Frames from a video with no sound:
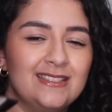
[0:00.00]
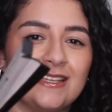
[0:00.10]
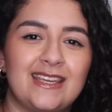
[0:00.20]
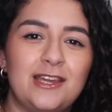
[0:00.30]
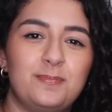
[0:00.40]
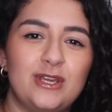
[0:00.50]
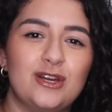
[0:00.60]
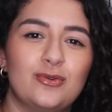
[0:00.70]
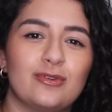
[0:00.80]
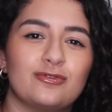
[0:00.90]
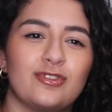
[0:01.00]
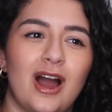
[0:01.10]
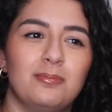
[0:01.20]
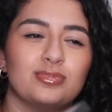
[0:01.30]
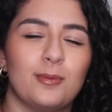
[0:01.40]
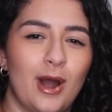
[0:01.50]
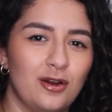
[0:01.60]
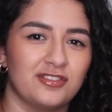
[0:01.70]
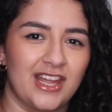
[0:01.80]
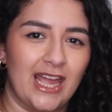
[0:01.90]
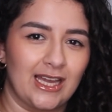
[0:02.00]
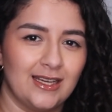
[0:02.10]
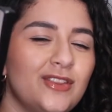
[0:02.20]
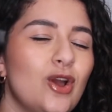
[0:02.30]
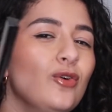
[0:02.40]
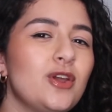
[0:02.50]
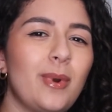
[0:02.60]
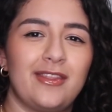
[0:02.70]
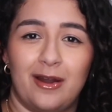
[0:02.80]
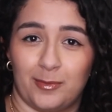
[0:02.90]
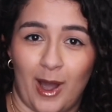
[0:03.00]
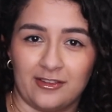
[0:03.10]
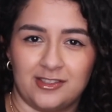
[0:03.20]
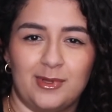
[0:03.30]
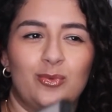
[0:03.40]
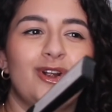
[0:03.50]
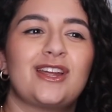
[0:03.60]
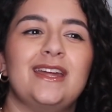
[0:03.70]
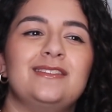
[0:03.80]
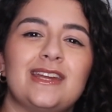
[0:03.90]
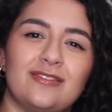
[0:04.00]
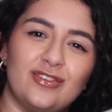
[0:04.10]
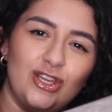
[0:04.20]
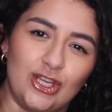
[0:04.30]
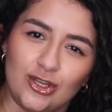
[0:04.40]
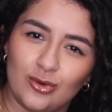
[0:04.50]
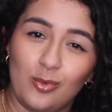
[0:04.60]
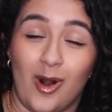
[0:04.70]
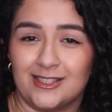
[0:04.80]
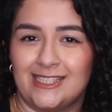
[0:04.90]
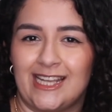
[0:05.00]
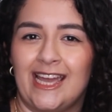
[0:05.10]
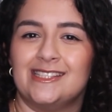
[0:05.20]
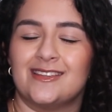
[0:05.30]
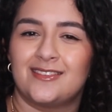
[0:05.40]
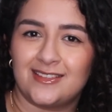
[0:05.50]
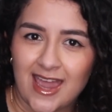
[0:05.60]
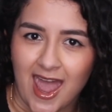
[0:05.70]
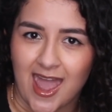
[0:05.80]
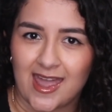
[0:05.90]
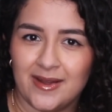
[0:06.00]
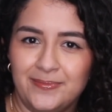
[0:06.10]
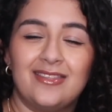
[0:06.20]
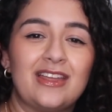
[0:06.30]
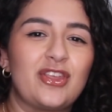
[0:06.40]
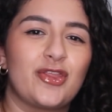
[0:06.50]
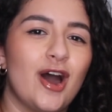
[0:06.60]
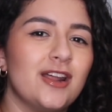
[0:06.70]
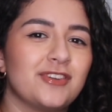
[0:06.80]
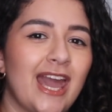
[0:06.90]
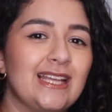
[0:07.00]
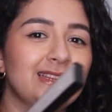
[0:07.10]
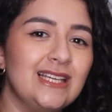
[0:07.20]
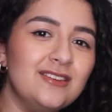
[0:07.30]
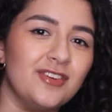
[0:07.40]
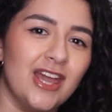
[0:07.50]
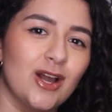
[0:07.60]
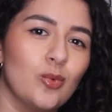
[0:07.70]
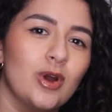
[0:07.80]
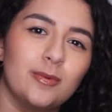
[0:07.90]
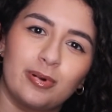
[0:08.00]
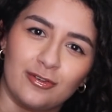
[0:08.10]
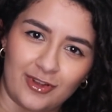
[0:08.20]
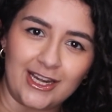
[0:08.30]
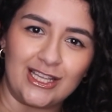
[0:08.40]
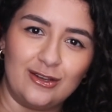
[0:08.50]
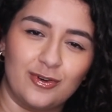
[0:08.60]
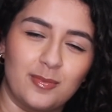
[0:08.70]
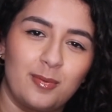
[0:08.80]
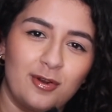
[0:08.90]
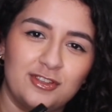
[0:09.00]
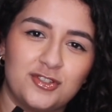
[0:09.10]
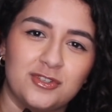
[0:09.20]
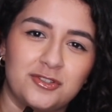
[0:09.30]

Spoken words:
to keep you from proposing? The only way that would possibly work is if you wanted Kate to stay and that the thought of Kate leaving would prevent you from proposing to